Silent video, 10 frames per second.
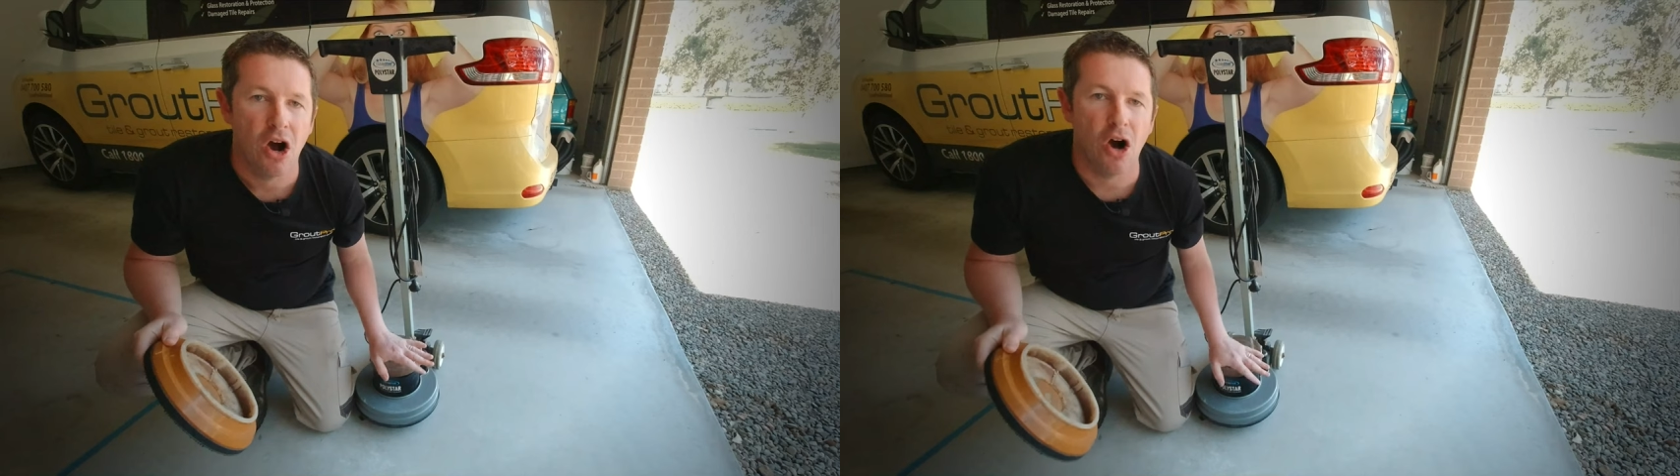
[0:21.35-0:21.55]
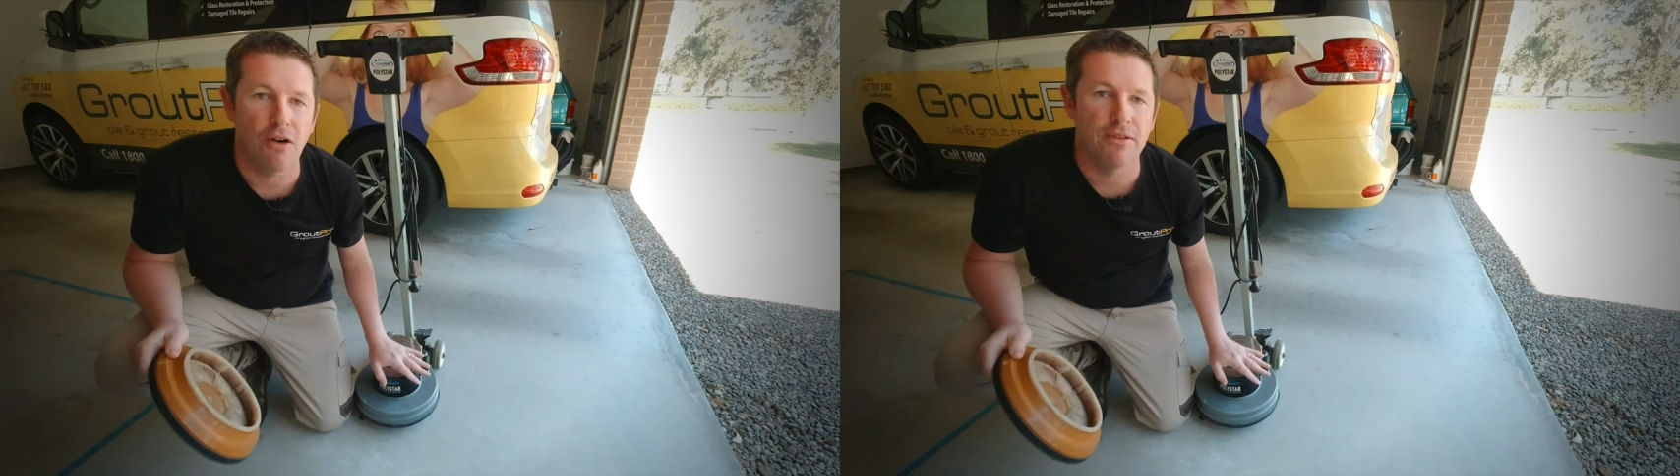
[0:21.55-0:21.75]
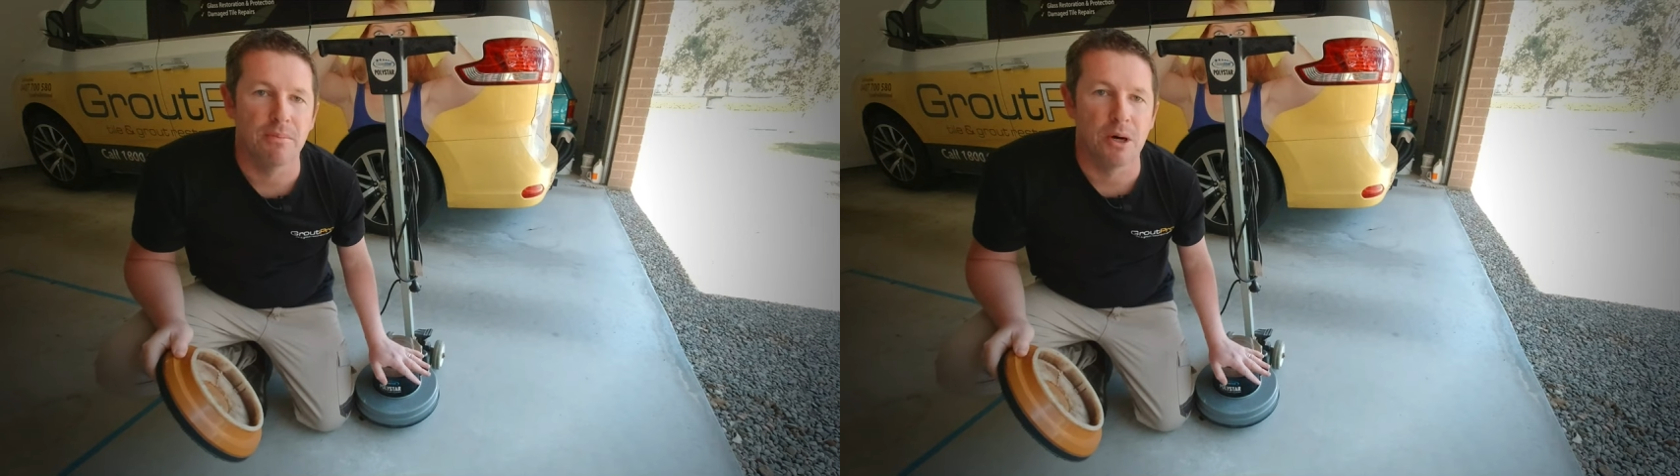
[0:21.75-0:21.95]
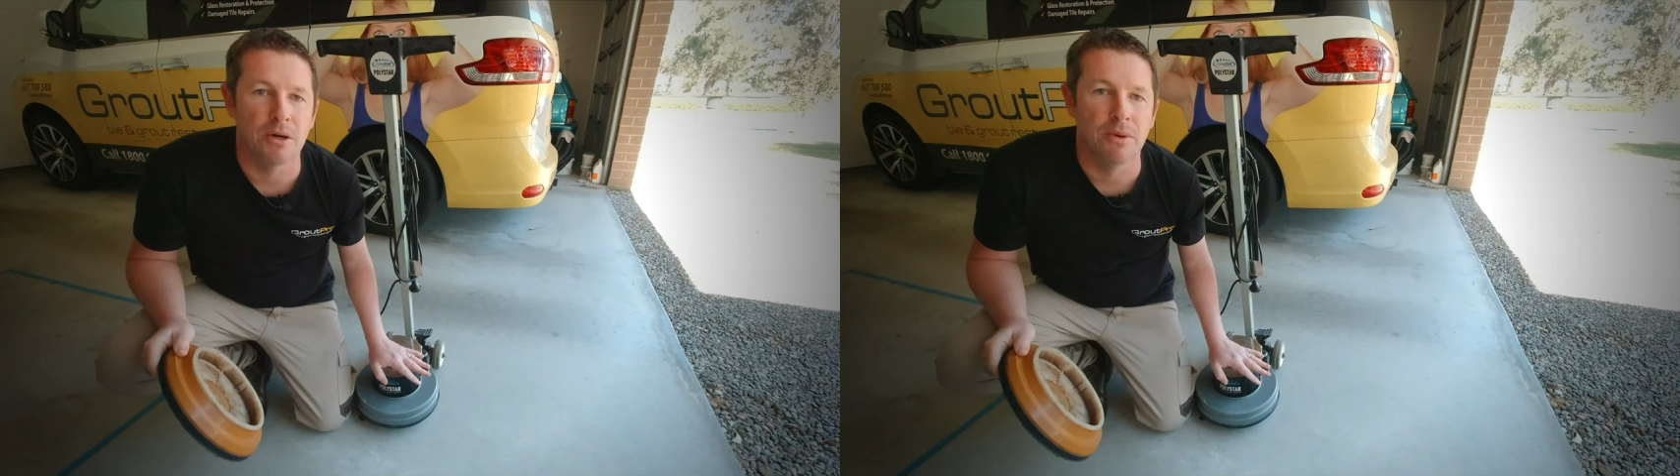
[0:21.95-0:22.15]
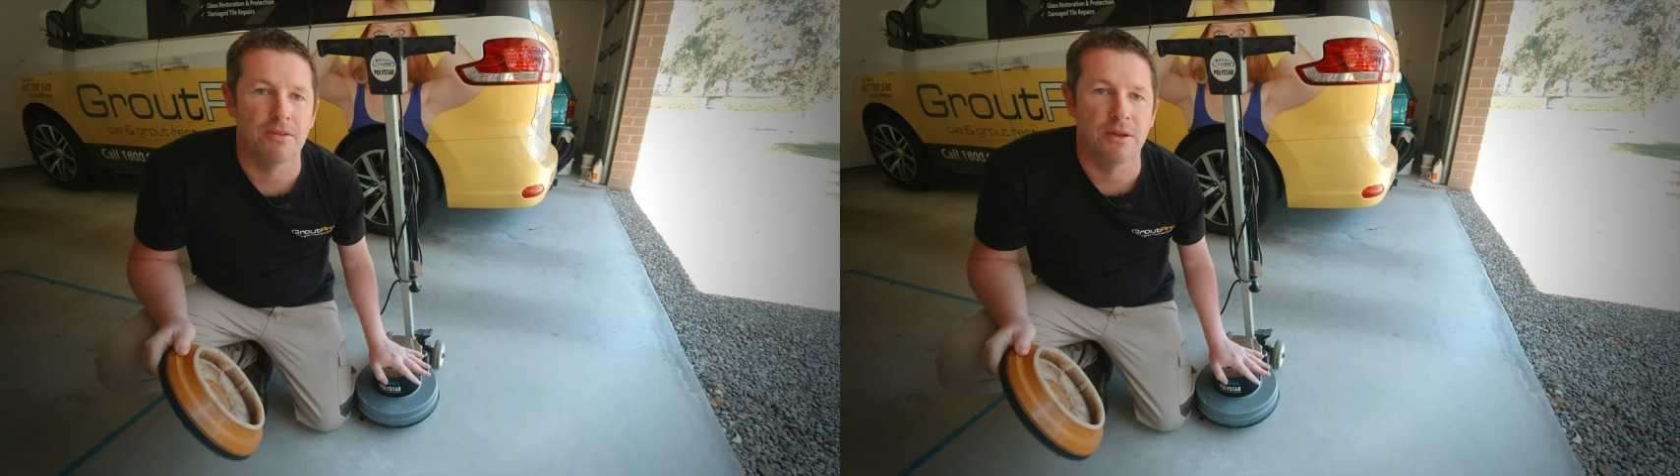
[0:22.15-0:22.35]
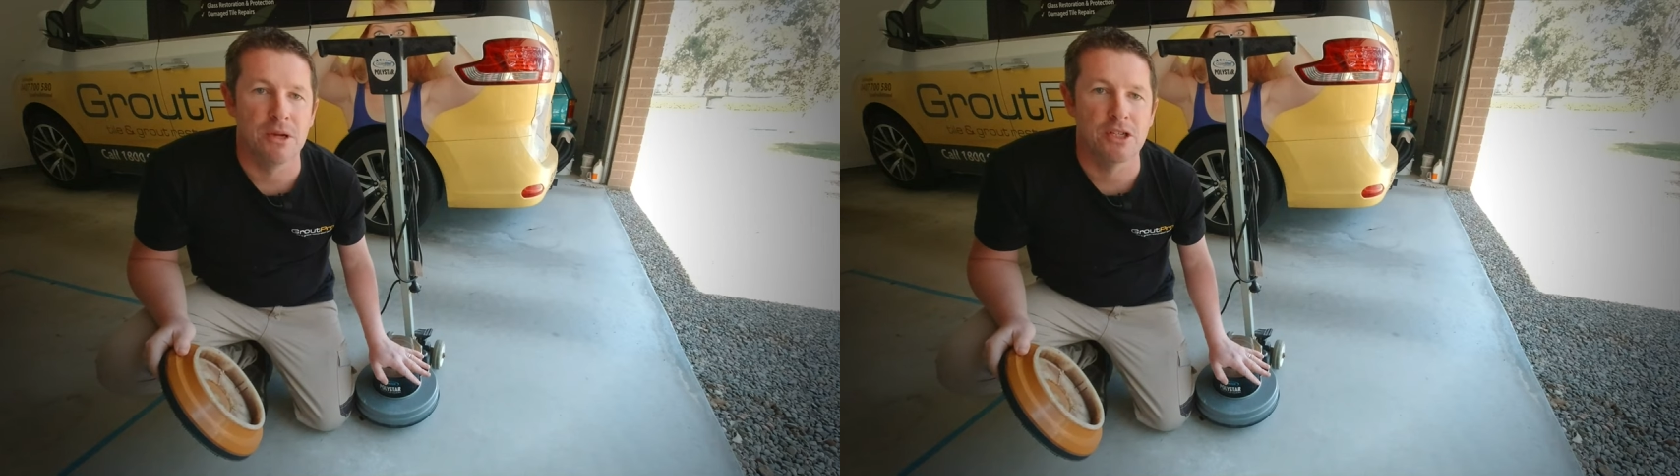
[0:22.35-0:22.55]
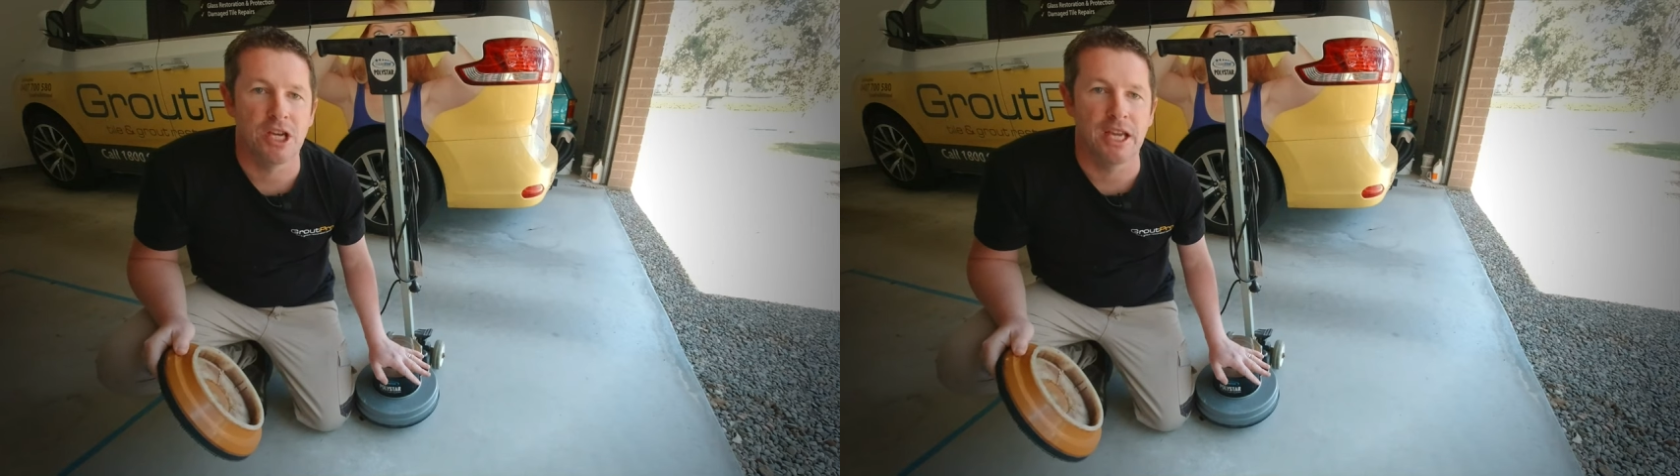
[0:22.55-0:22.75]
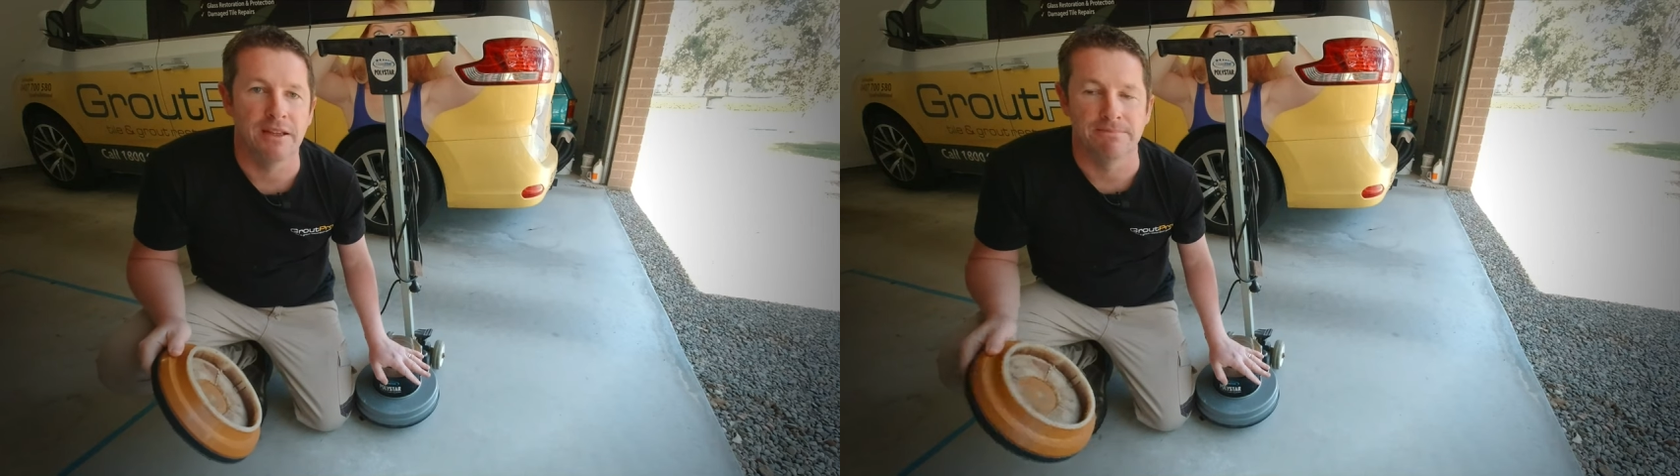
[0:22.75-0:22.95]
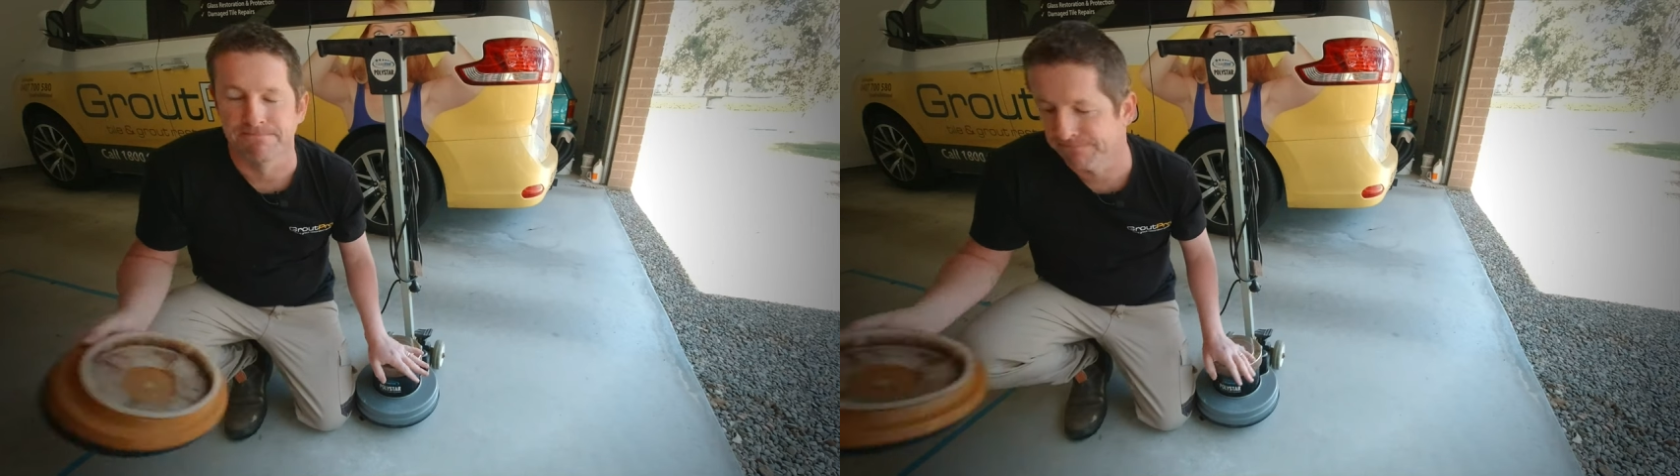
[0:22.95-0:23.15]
off the bottom of the machine.